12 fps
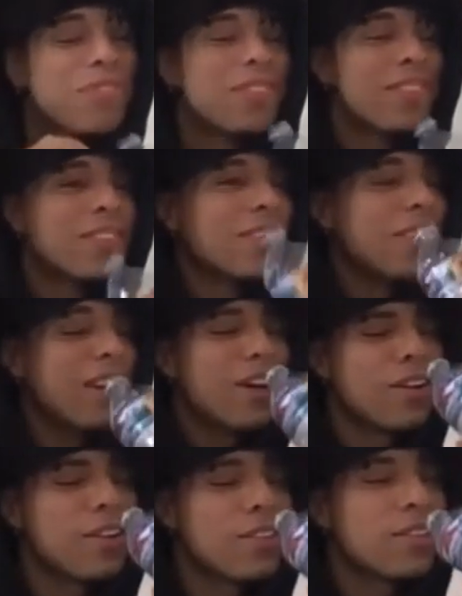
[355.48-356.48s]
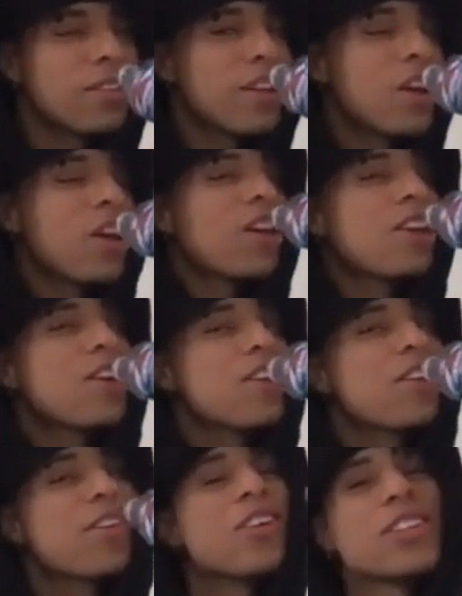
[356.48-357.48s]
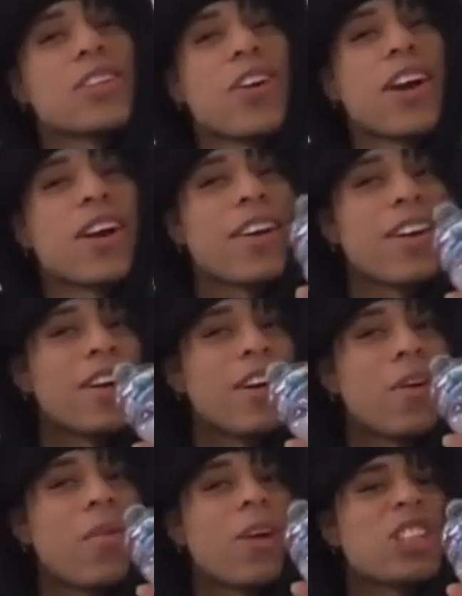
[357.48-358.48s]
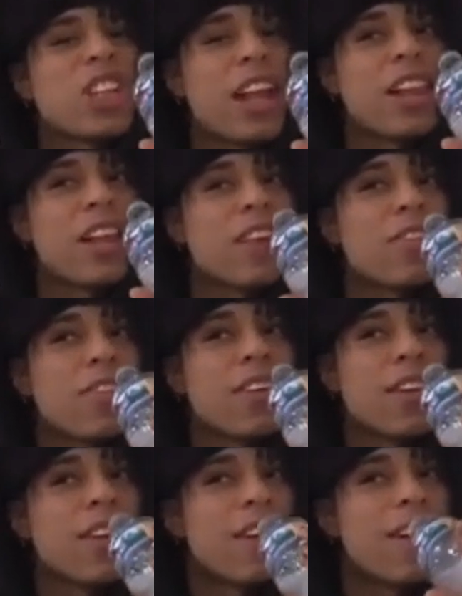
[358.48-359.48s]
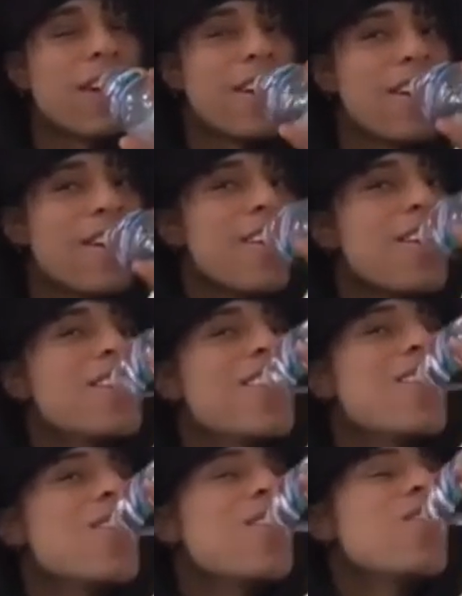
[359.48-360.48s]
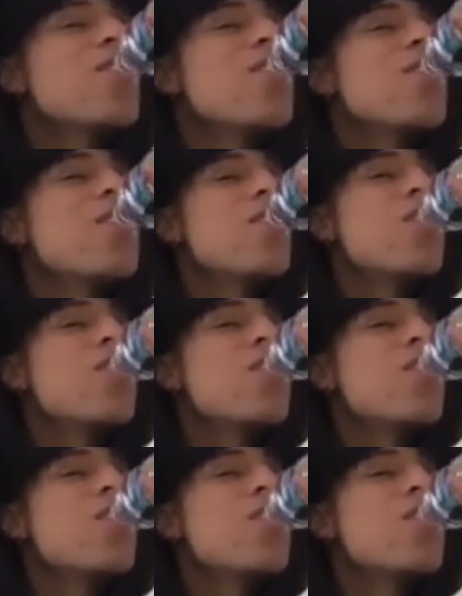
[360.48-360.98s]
(no one is talking)